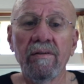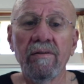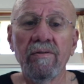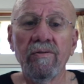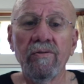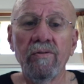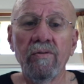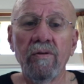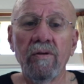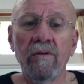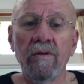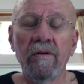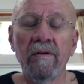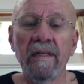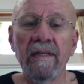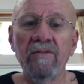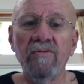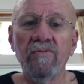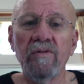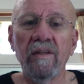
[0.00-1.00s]
to learn.
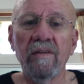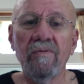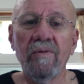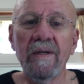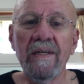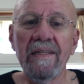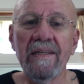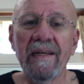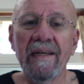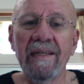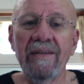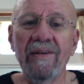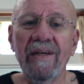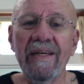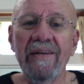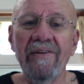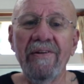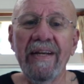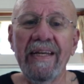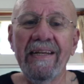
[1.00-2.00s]
That's why the
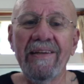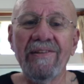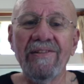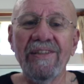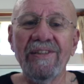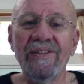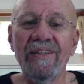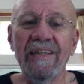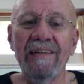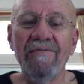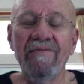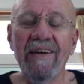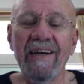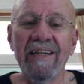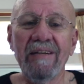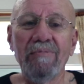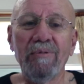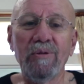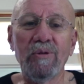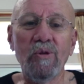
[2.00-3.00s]
internet is such an
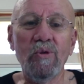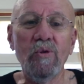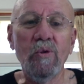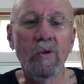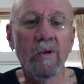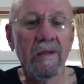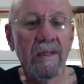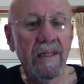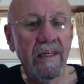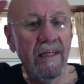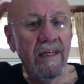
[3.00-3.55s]
invaluable tool.